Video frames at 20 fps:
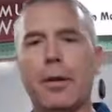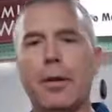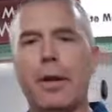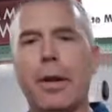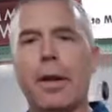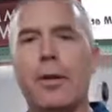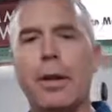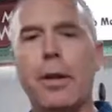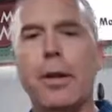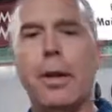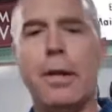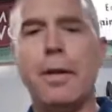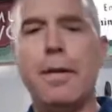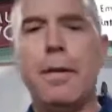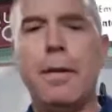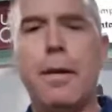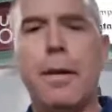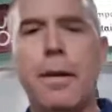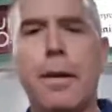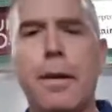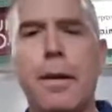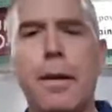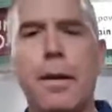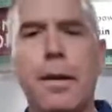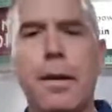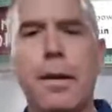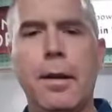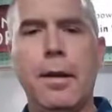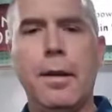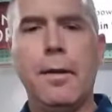come in here and crowd again.
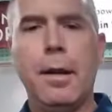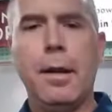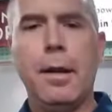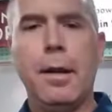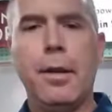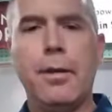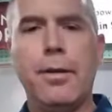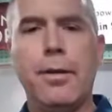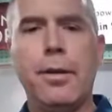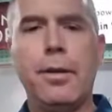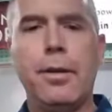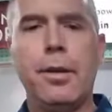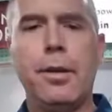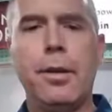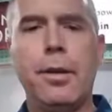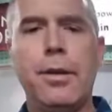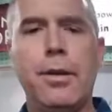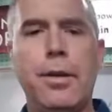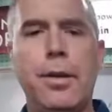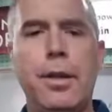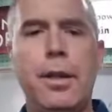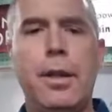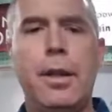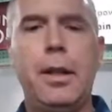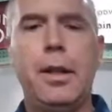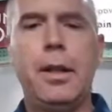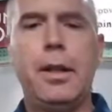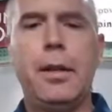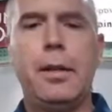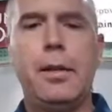Pick it out so you could
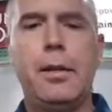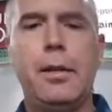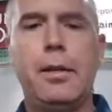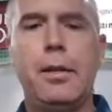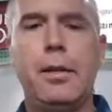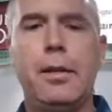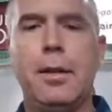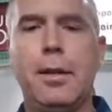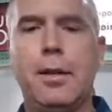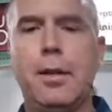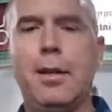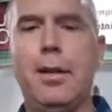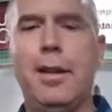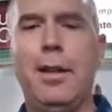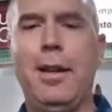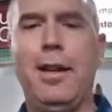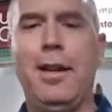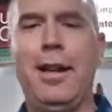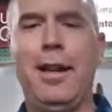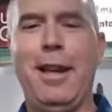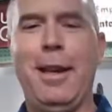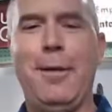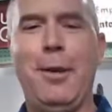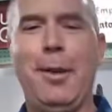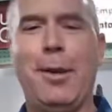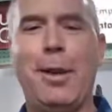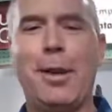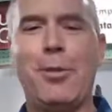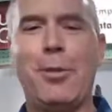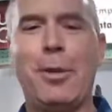see.
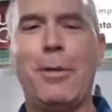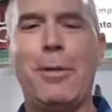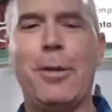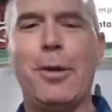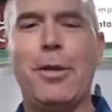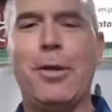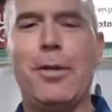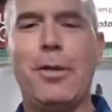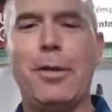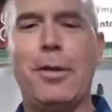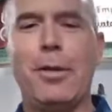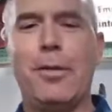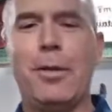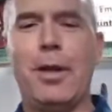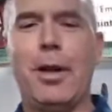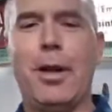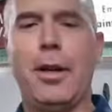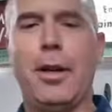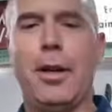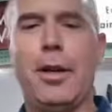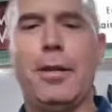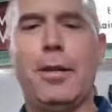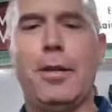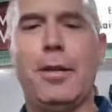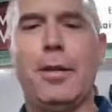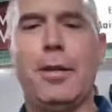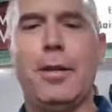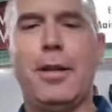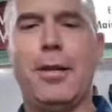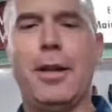Everything's reversed. Where are
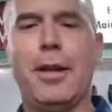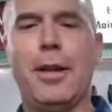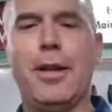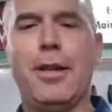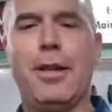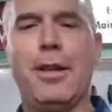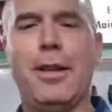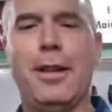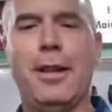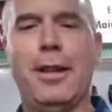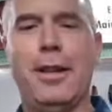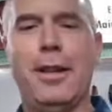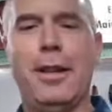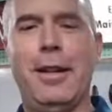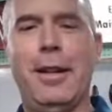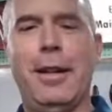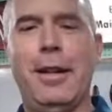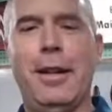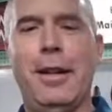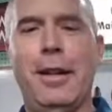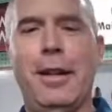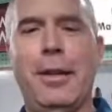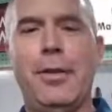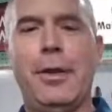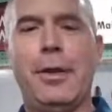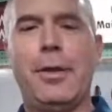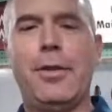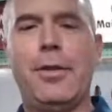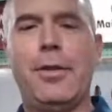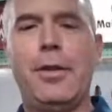you? There you are.
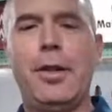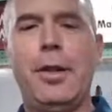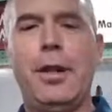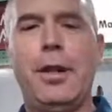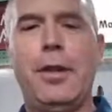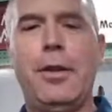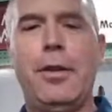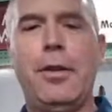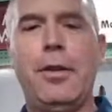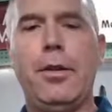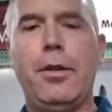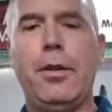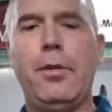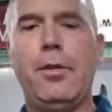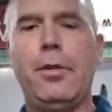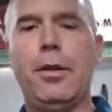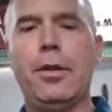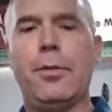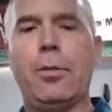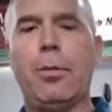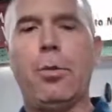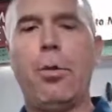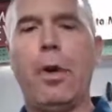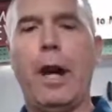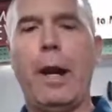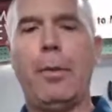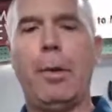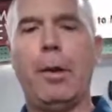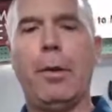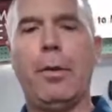You can see here, you
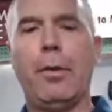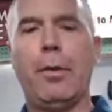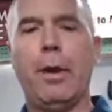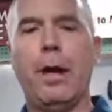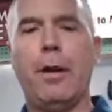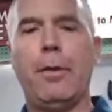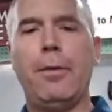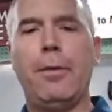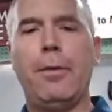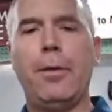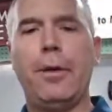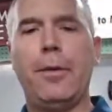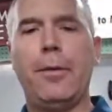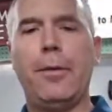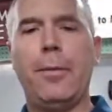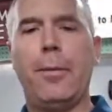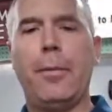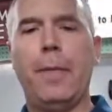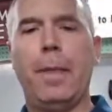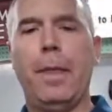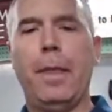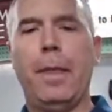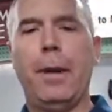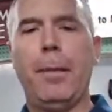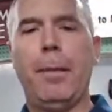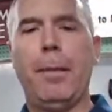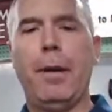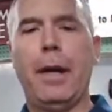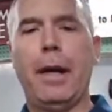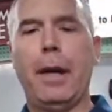just wrap it around
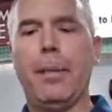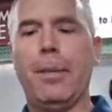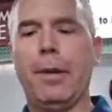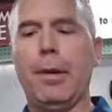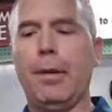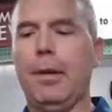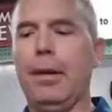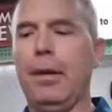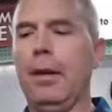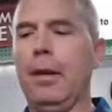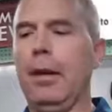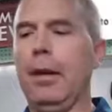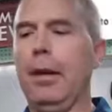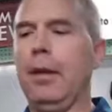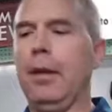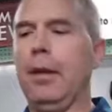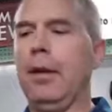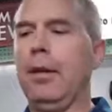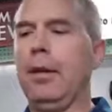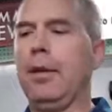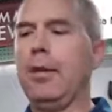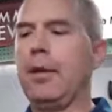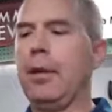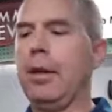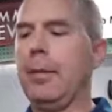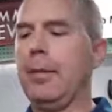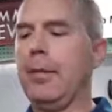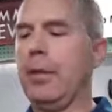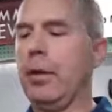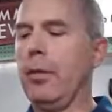the pipe.
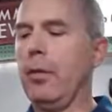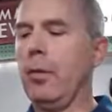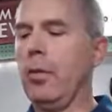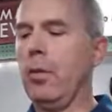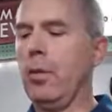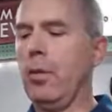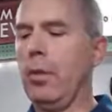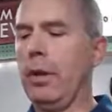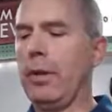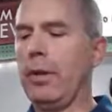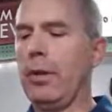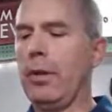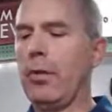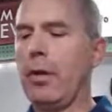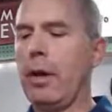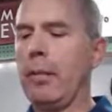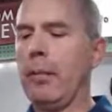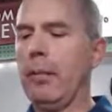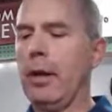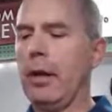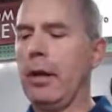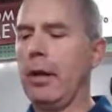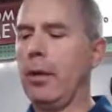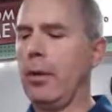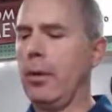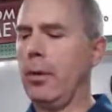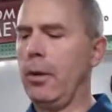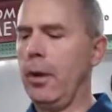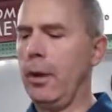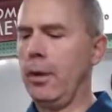This comes in one great
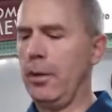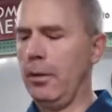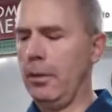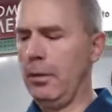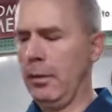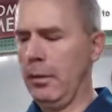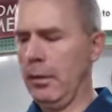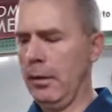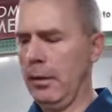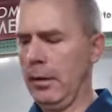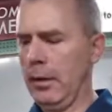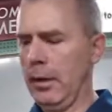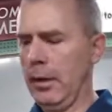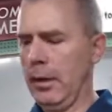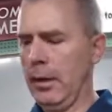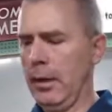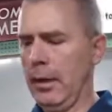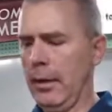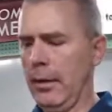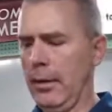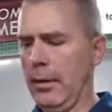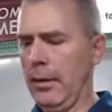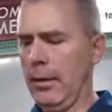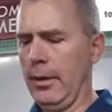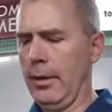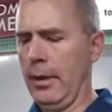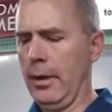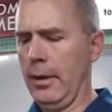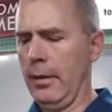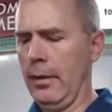big coil. I think
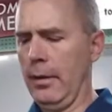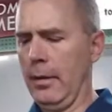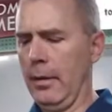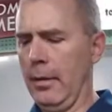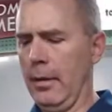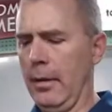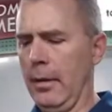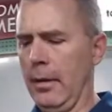it's